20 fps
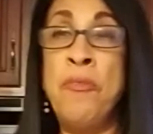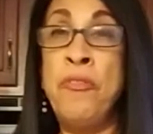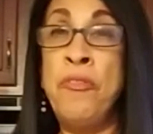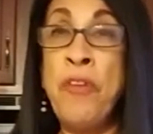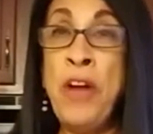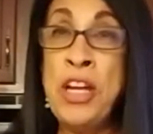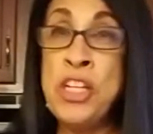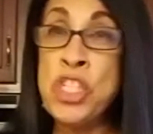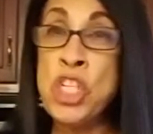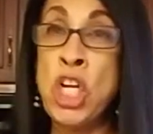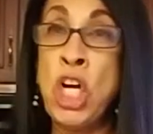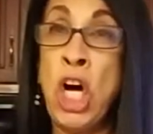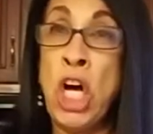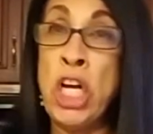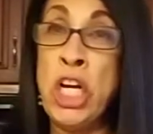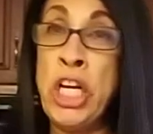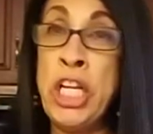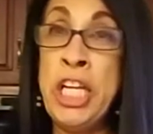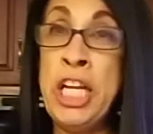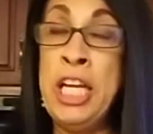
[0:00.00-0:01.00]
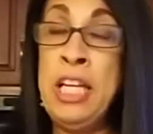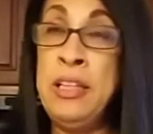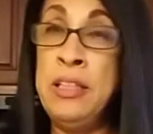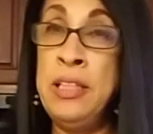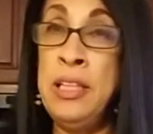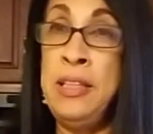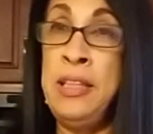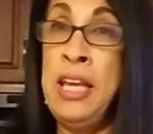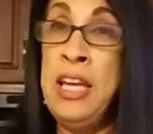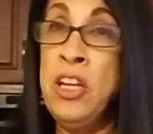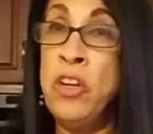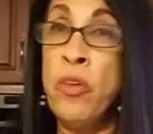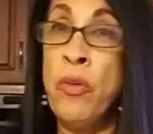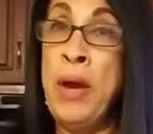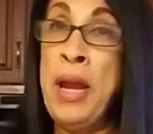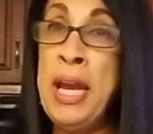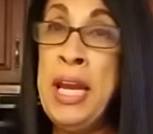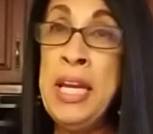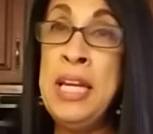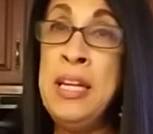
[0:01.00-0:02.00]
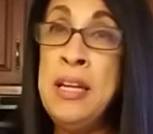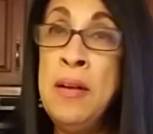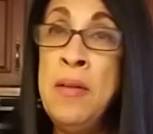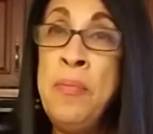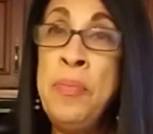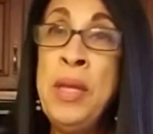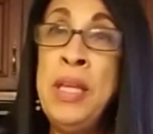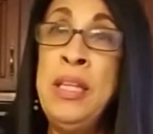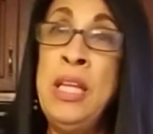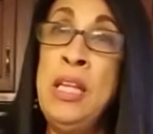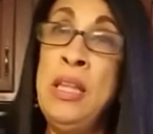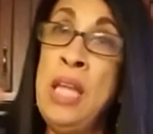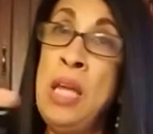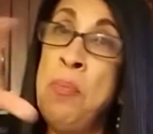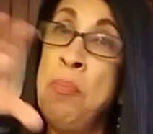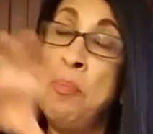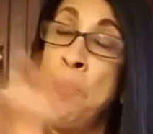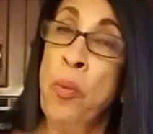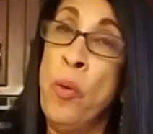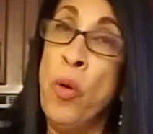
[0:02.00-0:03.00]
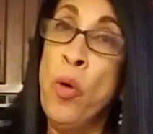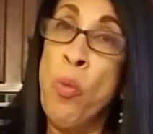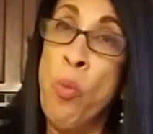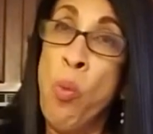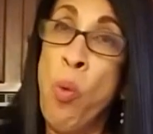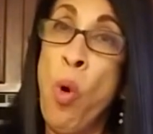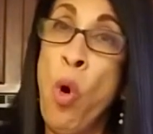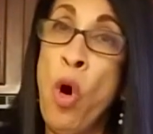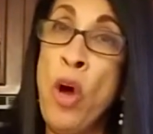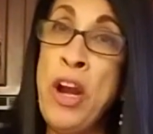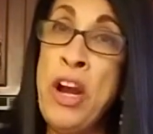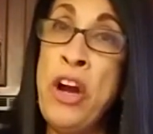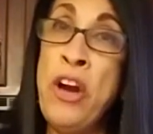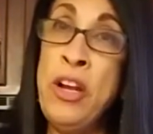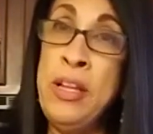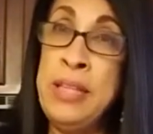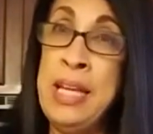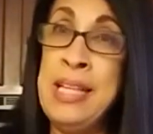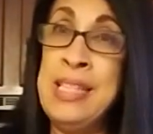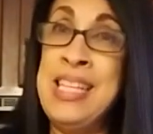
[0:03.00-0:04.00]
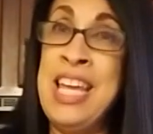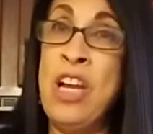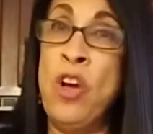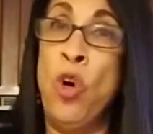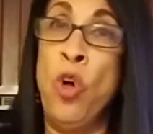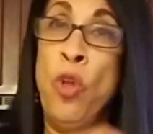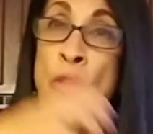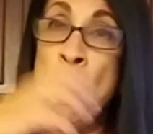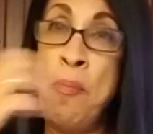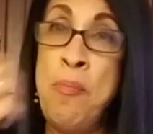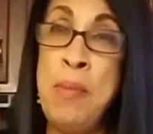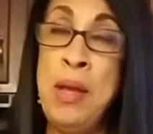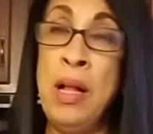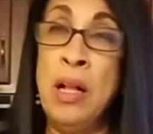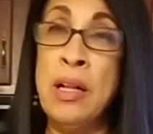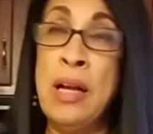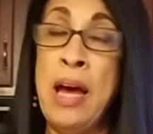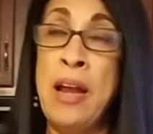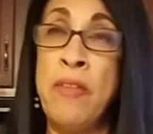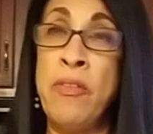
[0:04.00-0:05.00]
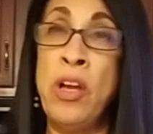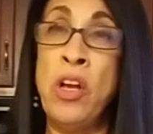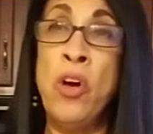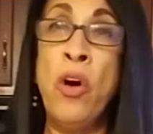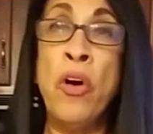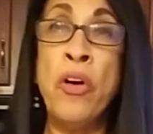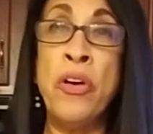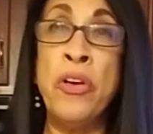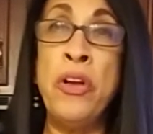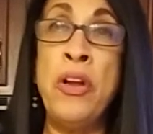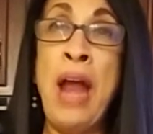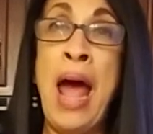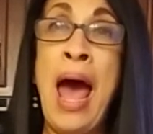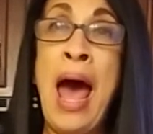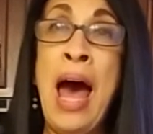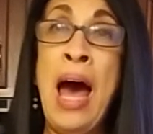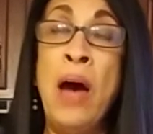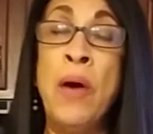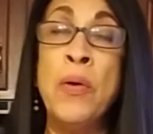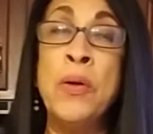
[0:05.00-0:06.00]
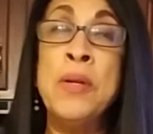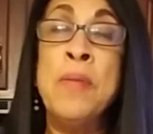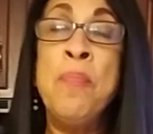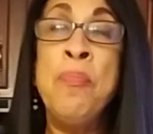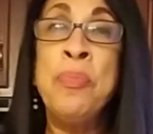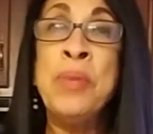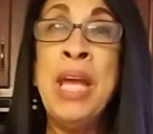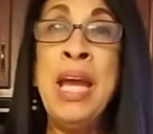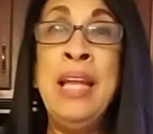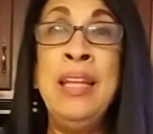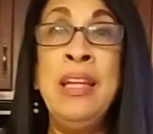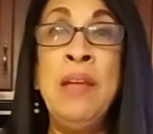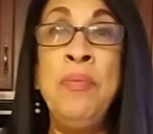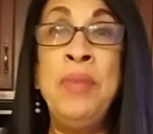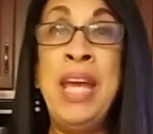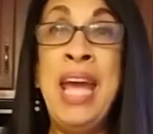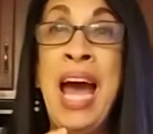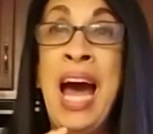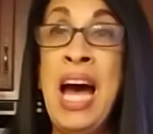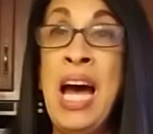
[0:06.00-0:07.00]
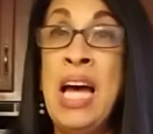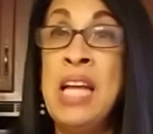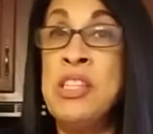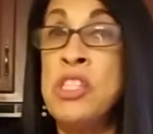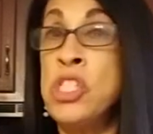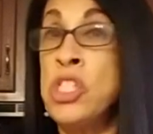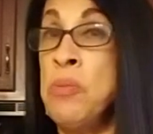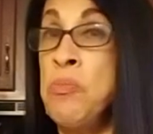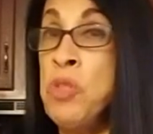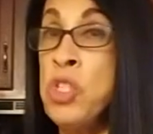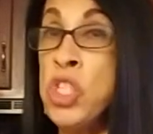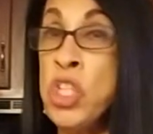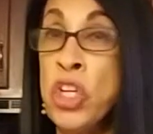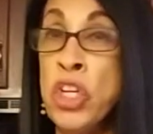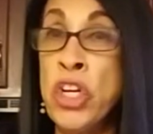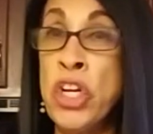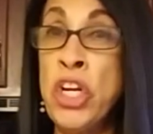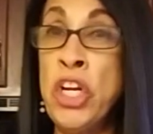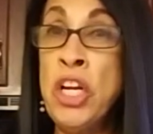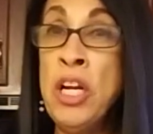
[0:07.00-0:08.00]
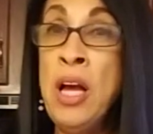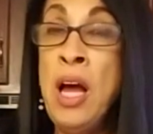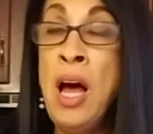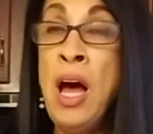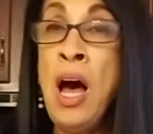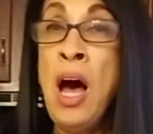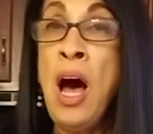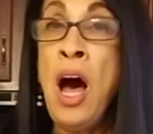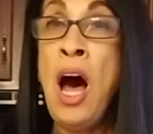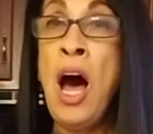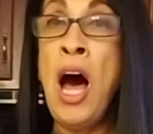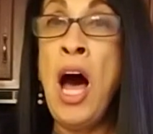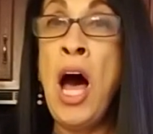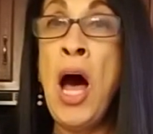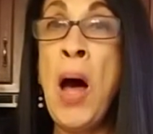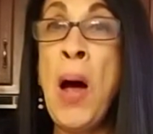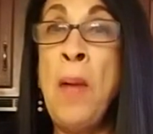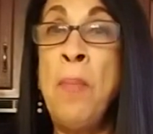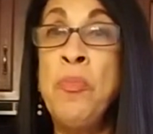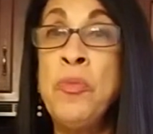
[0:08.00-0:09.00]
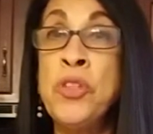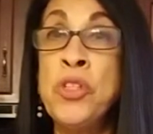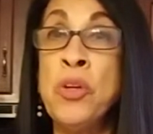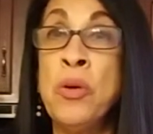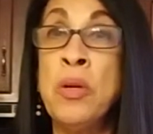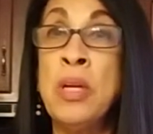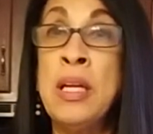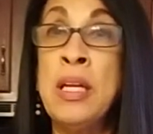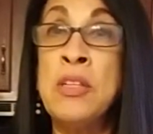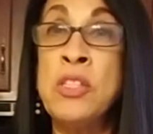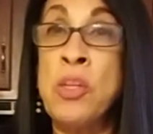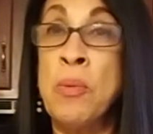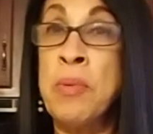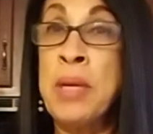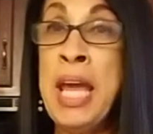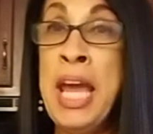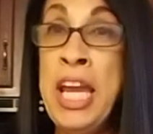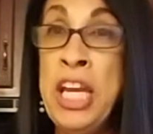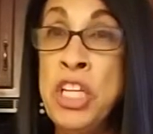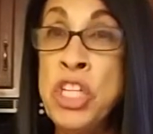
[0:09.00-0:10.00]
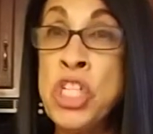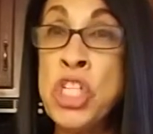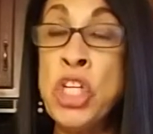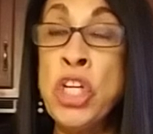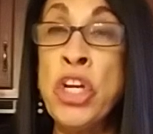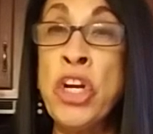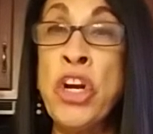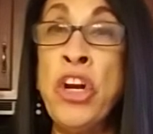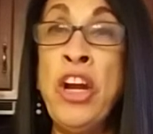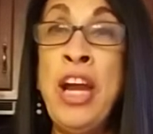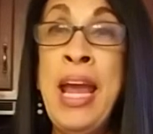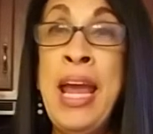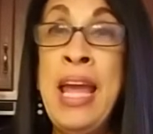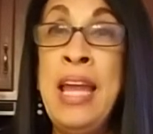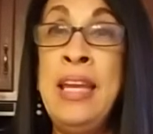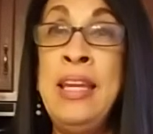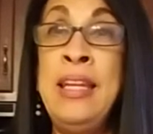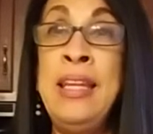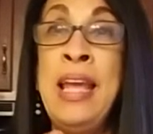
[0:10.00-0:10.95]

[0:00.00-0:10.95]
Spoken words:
fresh coconut that they grate, and then they pour water. They take all the milk out of the coconut out, and then they add some sugar, so some cane sugar, and